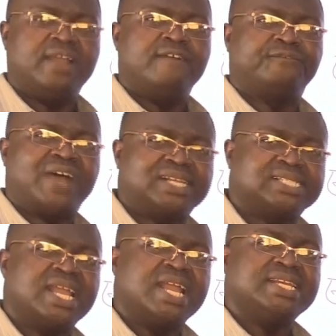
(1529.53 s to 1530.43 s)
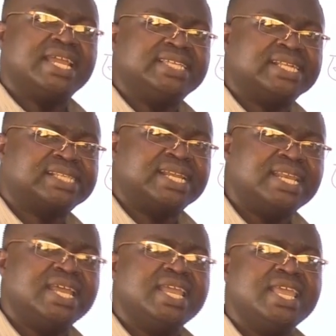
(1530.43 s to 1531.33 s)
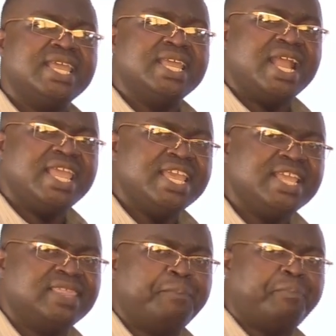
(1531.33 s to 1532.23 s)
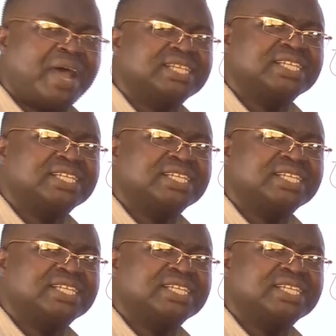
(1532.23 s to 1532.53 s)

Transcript: Fats digested in the part